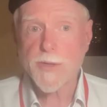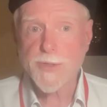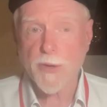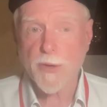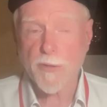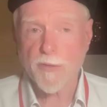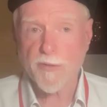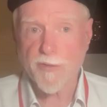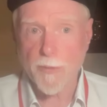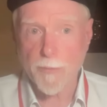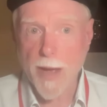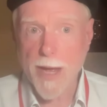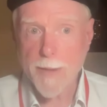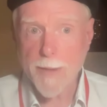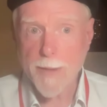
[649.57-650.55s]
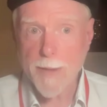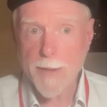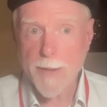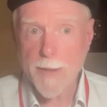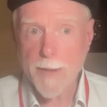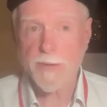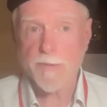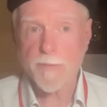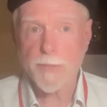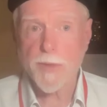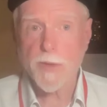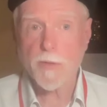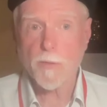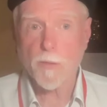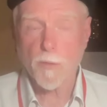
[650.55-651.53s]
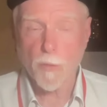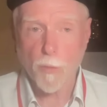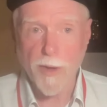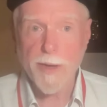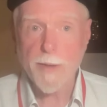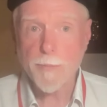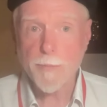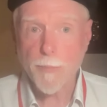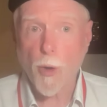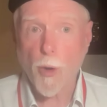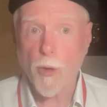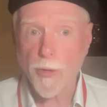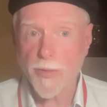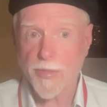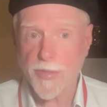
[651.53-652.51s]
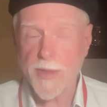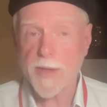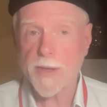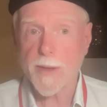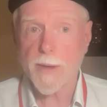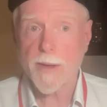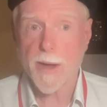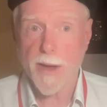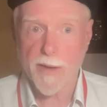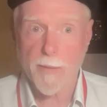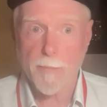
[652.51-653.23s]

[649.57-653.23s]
So from my perspective, one important thing,